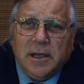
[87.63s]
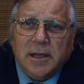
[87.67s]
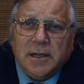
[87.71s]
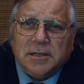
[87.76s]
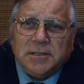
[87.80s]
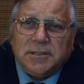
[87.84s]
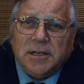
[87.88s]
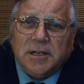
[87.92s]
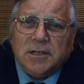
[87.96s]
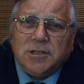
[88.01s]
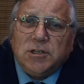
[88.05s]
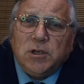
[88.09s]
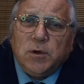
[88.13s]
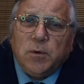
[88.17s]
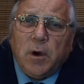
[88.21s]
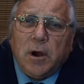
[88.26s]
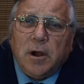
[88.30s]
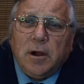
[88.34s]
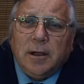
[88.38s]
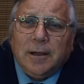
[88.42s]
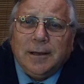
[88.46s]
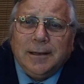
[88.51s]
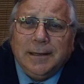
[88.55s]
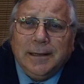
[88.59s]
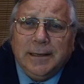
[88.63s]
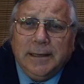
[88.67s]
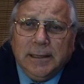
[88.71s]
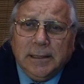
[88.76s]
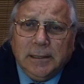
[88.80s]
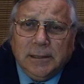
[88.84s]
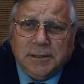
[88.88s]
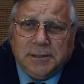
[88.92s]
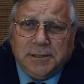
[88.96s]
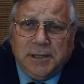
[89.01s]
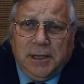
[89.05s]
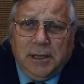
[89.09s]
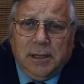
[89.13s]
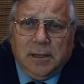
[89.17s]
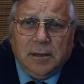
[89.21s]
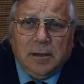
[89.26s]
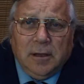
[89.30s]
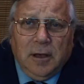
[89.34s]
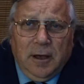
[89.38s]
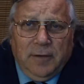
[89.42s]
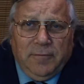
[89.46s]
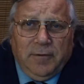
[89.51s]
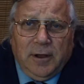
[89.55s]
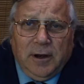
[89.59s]
says you are guilty
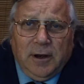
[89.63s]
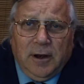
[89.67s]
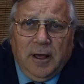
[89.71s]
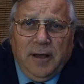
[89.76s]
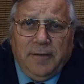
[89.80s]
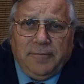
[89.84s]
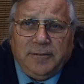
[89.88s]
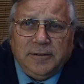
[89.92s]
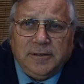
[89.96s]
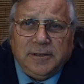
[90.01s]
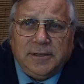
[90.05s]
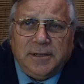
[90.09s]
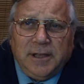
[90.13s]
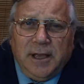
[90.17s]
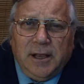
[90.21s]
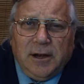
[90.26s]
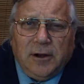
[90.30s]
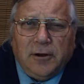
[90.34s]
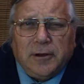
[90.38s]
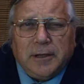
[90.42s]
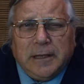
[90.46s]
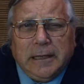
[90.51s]
of unlawful detainer,